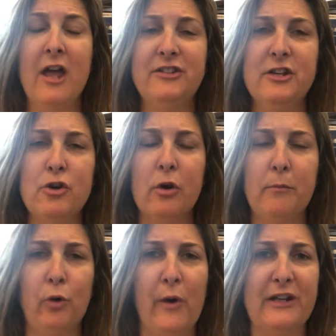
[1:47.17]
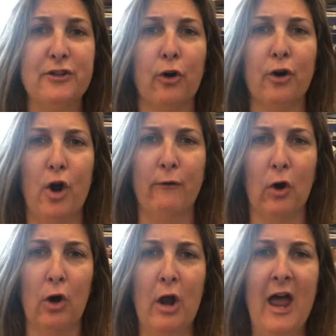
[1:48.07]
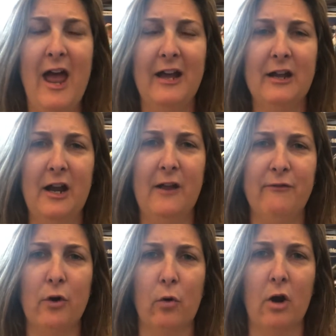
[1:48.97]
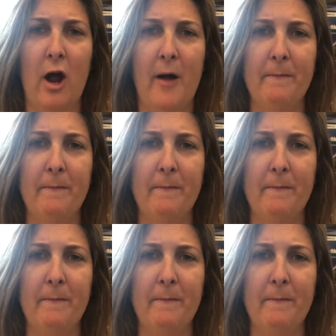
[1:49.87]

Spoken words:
is in your employee turnover and kind of your